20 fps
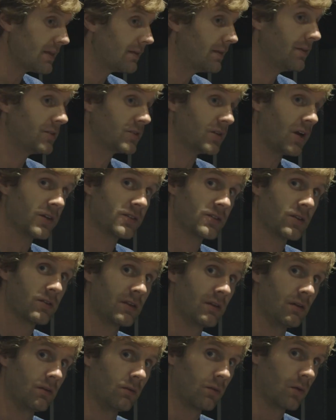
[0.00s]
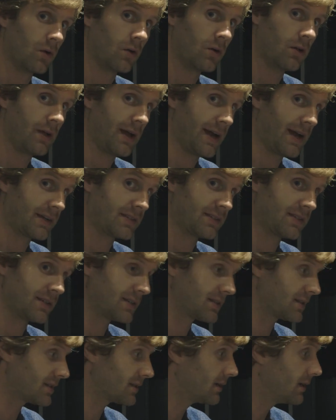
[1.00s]
then there's also the roll
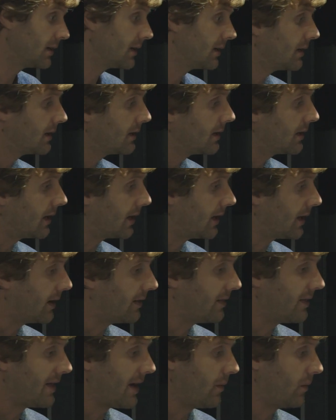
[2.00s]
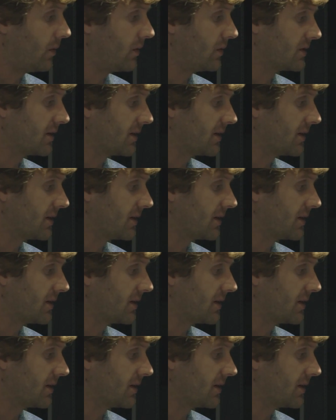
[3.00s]
axis. That one was a